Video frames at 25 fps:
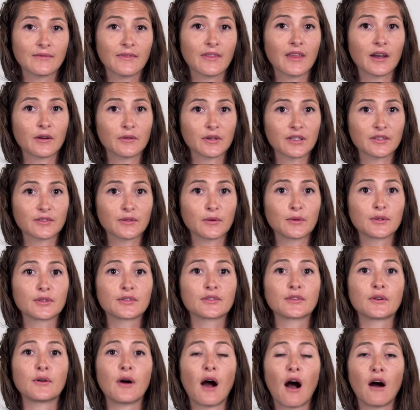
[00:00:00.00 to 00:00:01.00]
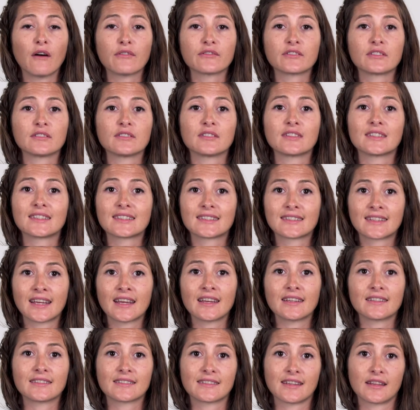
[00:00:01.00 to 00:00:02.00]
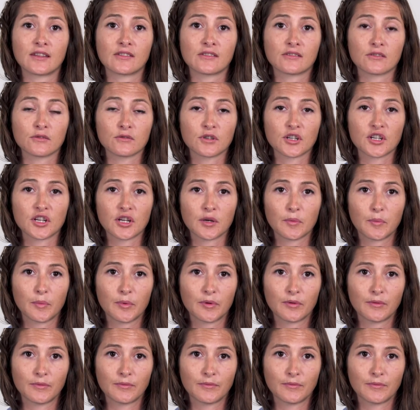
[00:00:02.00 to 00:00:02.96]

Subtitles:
there is also often state censorship.